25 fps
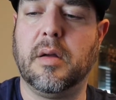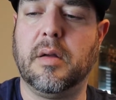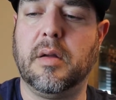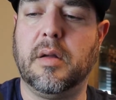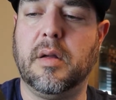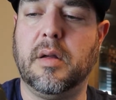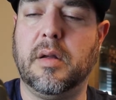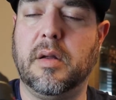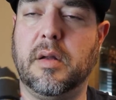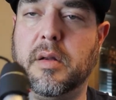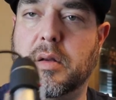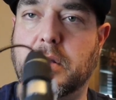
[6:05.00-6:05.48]

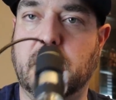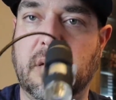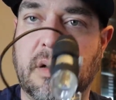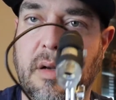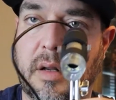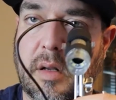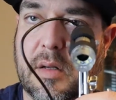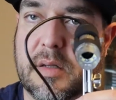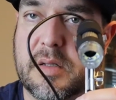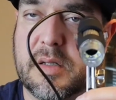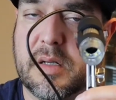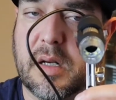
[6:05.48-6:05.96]
You're
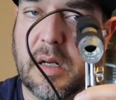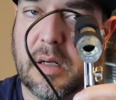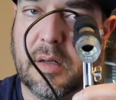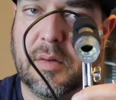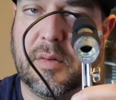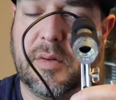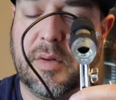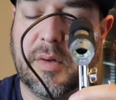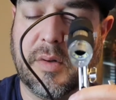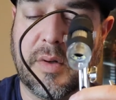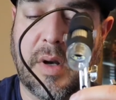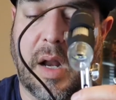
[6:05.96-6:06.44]
not stuck
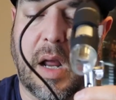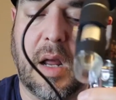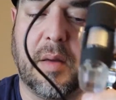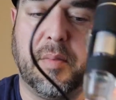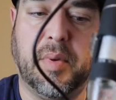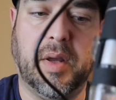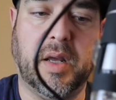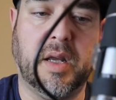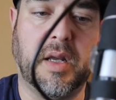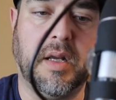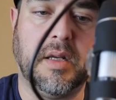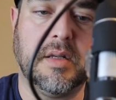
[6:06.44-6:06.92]
to an
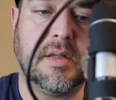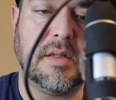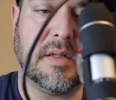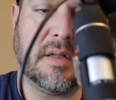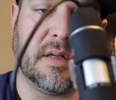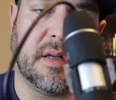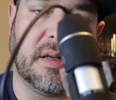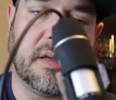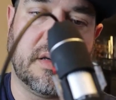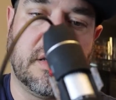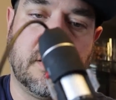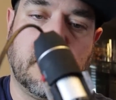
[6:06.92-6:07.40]
eyepiece,
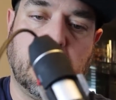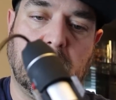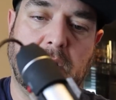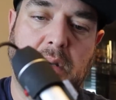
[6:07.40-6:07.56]
and